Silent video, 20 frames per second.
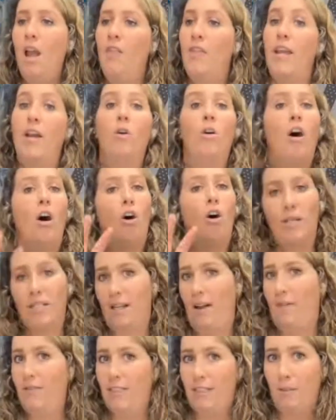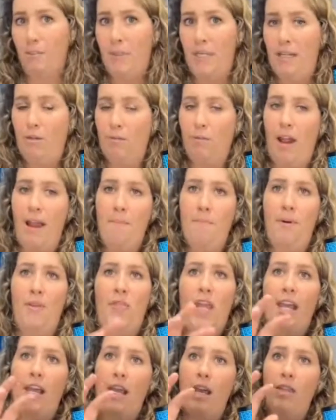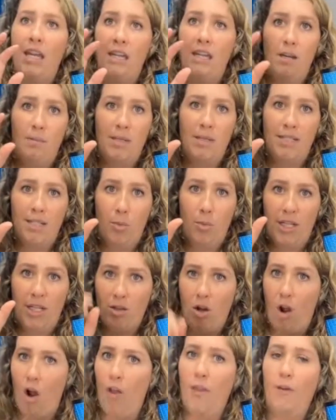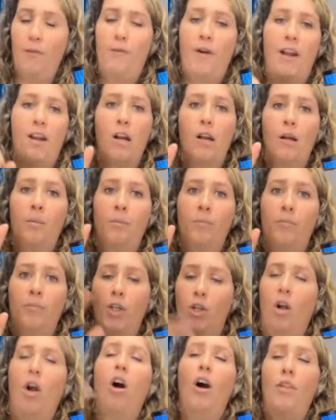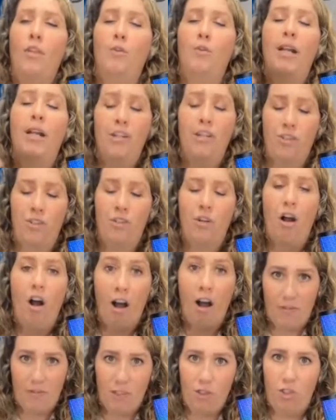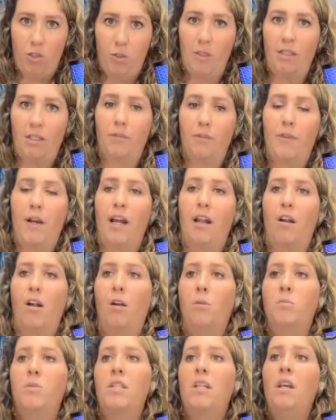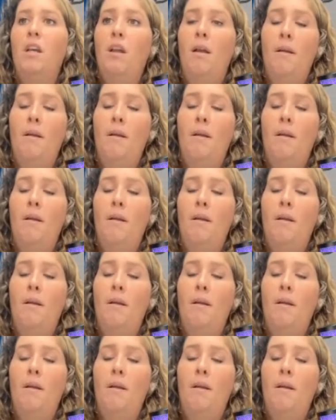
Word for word: they don't always have to compete right but they they need to be someone that's on the firearm or on the range often shooting their firearms